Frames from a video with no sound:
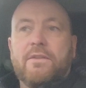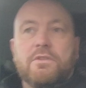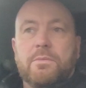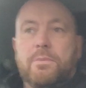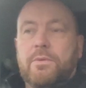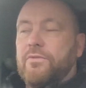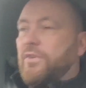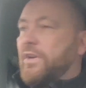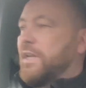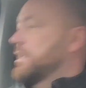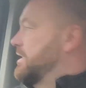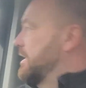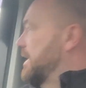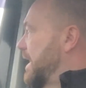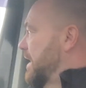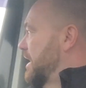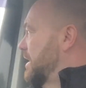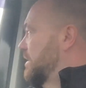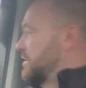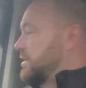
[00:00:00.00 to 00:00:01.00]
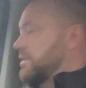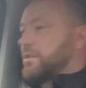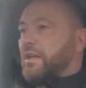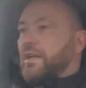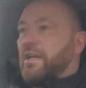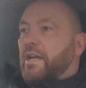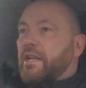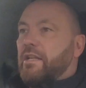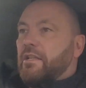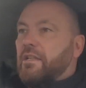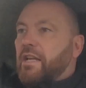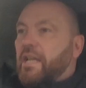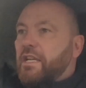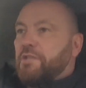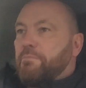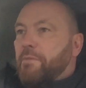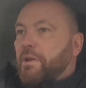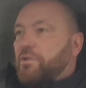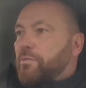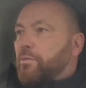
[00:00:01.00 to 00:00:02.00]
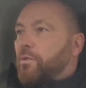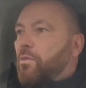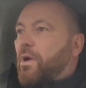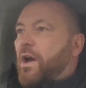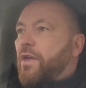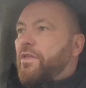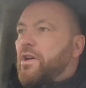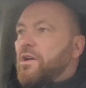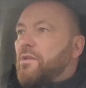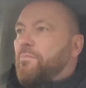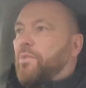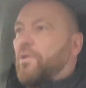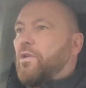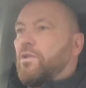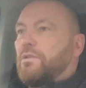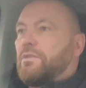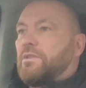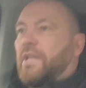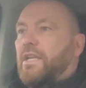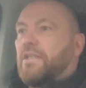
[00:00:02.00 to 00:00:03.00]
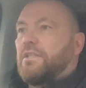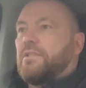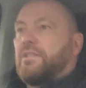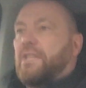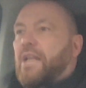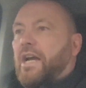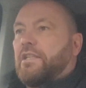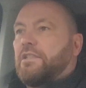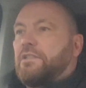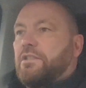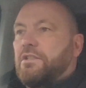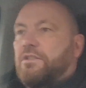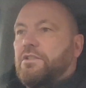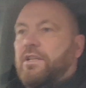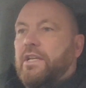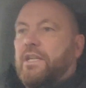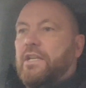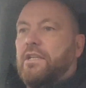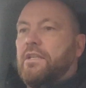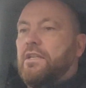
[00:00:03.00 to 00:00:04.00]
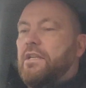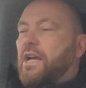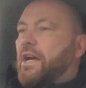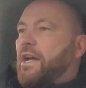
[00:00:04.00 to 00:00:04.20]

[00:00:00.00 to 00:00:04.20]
be fair, today. It's miserable weather, but it's nice to see